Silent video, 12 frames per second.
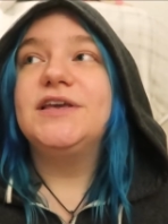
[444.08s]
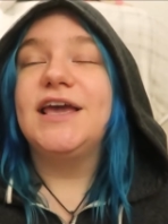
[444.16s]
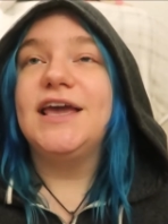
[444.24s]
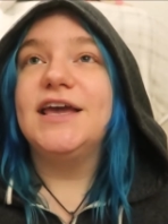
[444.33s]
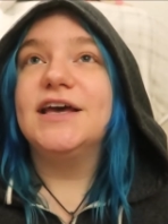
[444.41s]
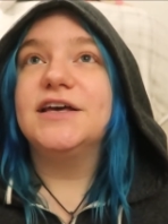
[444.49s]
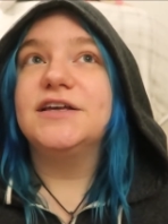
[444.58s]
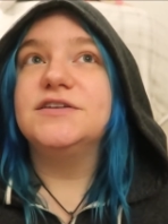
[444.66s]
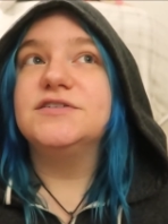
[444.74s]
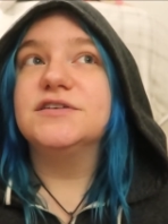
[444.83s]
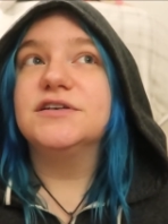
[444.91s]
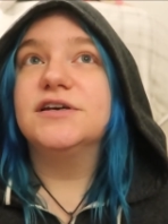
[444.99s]

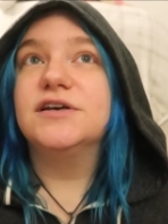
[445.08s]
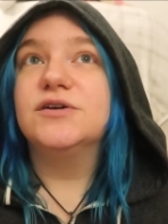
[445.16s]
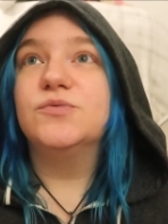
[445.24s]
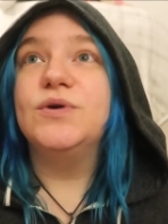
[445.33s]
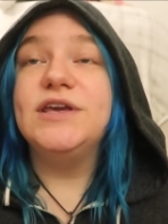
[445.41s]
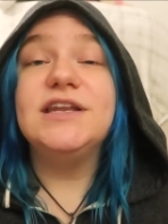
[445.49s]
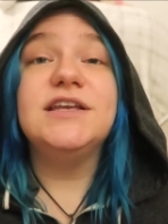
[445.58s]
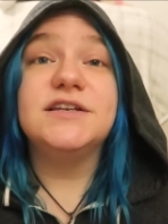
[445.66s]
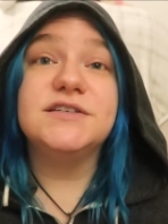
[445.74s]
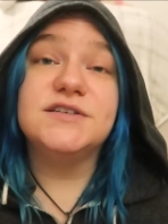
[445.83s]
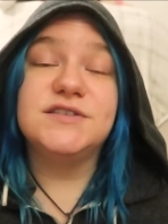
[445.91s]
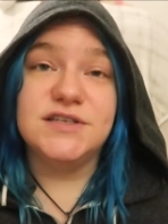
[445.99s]
and we
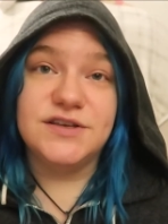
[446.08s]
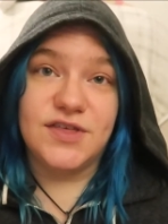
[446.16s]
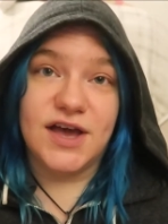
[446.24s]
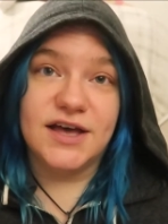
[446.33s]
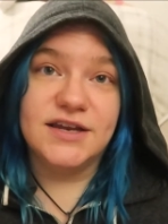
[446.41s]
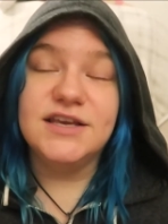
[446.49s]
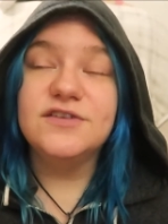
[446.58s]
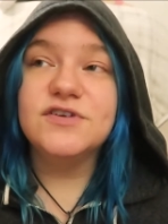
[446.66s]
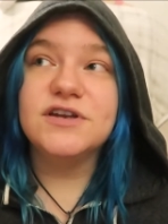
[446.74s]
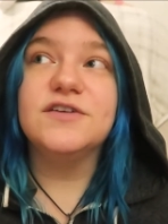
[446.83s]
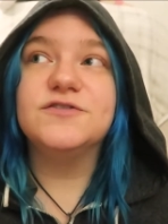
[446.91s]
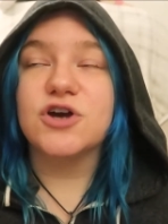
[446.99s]
needed to see that.
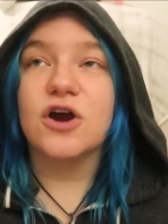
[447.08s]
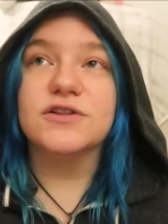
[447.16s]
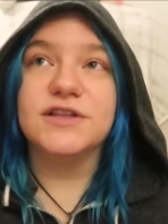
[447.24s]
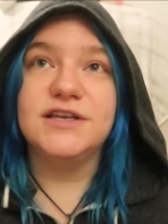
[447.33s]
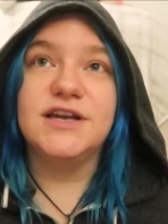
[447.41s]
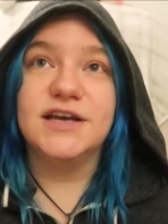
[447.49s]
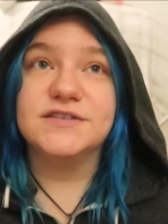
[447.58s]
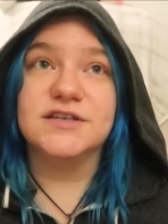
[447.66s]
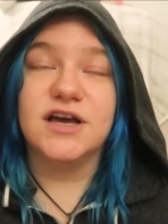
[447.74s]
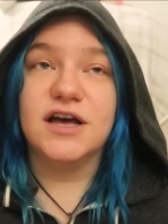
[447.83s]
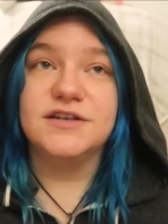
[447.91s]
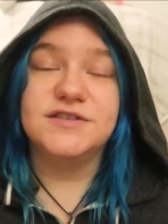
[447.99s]
Even if Darlene hasn't
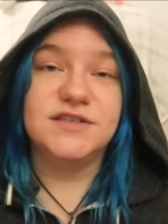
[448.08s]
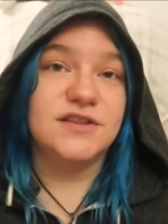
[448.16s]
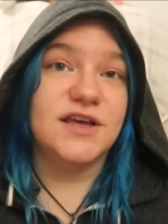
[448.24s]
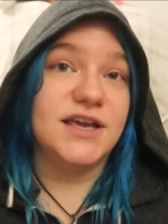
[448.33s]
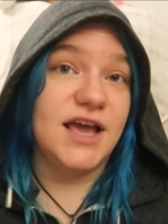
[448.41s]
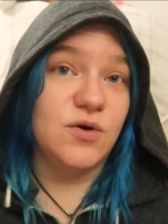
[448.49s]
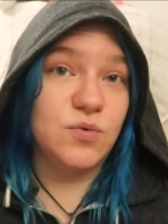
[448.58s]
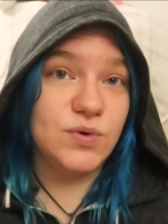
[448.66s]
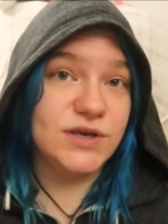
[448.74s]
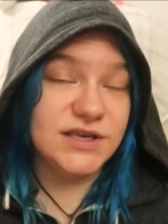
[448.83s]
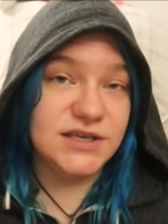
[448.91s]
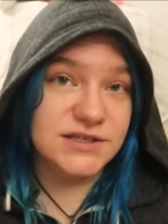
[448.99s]
gotten to see that yet,
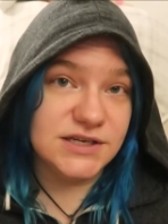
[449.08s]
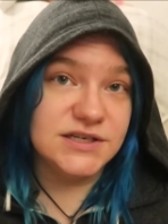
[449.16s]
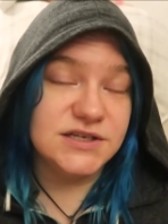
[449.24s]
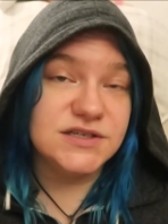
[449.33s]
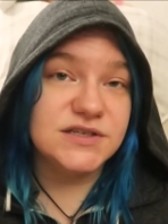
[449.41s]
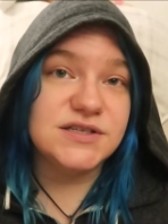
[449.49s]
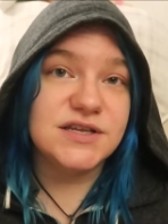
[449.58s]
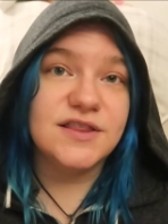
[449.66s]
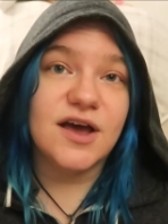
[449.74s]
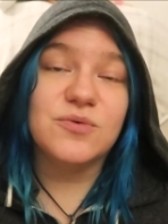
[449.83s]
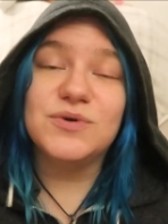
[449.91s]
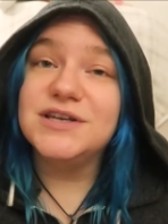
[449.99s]
we needed to see
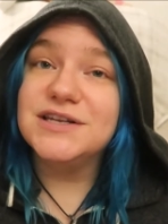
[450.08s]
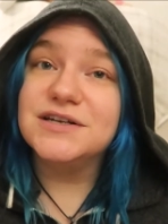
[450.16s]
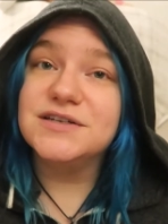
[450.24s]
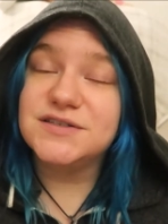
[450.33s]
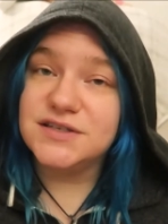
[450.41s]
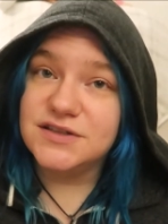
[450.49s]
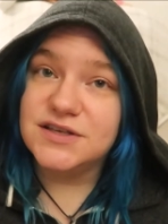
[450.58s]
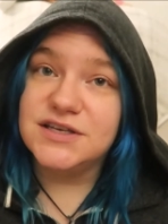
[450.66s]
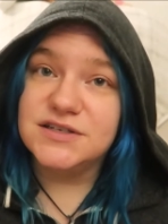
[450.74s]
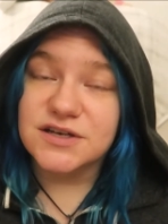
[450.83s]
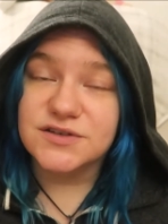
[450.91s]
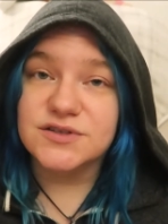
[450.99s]
that. We needed to see that he
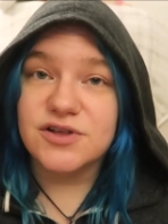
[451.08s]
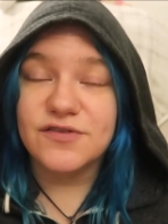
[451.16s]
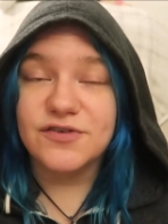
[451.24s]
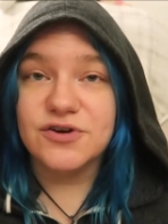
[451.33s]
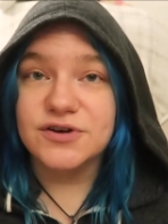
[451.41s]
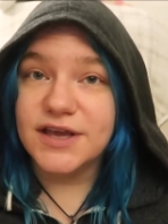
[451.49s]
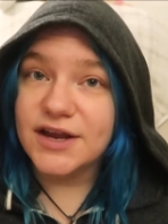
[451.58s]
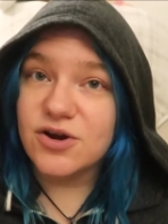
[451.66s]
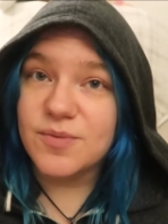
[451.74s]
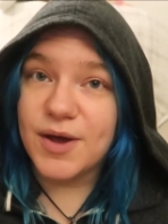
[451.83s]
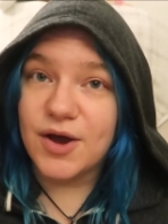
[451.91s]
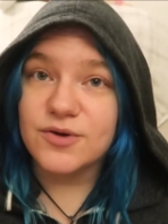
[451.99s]
does love her and care
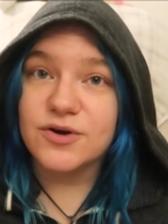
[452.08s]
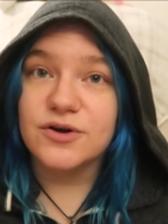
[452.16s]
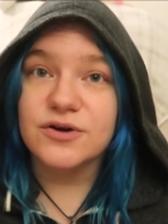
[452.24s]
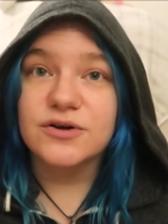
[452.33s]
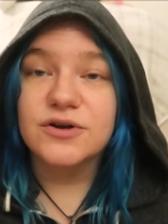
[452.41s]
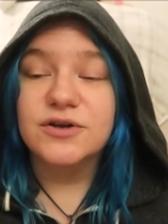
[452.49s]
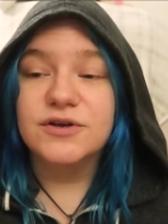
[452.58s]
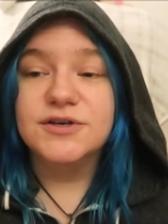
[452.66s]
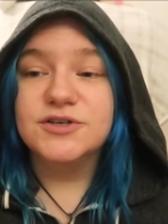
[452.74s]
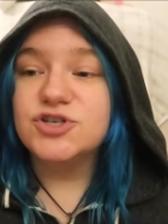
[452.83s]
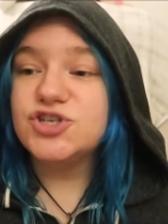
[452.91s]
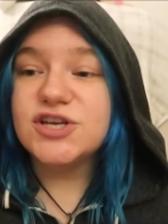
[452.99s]
about her.
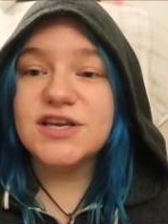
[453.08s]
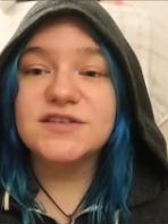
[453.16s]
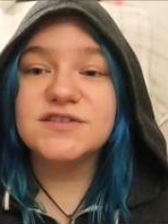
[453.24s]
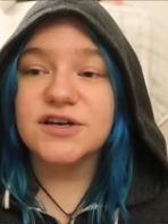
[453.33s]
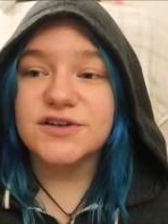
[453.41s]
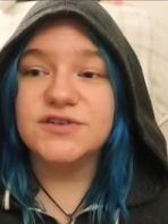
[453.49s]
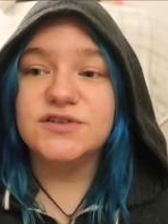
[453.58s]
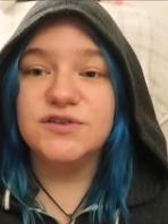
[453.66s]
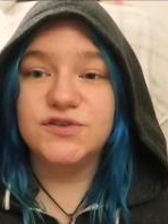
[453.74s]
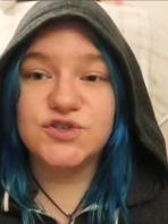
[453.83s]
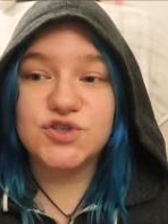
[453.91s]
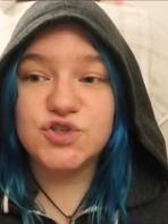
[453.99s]
She has done
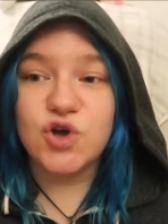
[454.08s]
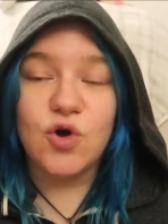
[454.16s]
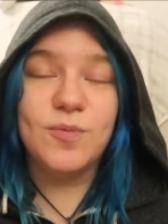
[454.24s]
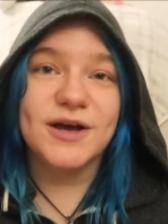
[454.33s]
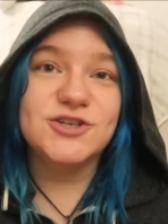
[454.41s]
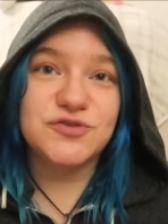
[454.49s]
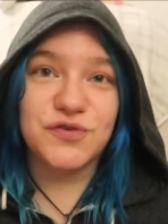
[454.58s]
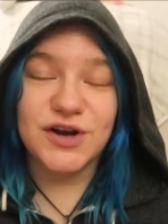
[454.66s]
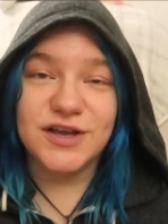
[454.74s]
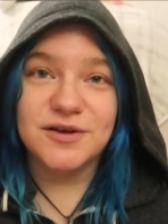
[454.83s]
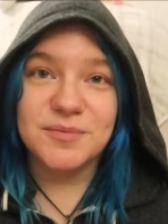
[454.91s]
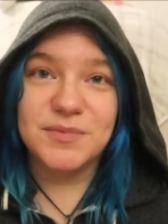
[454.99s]
so much for
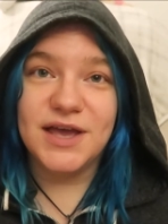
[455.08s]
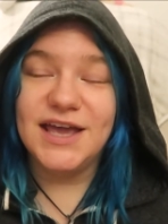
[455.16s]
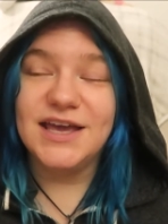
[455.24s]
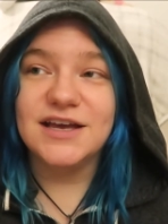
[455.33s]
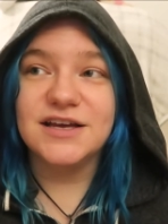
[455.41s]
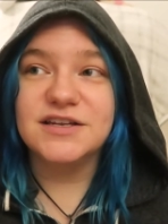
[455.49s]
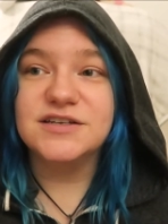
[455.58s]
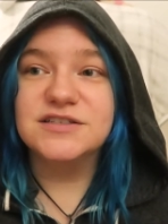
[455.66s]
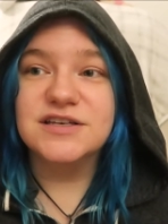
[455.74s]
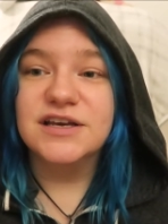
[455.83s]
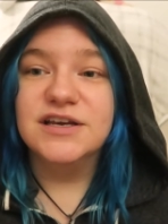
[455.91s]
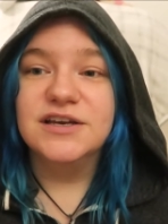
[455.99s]
him and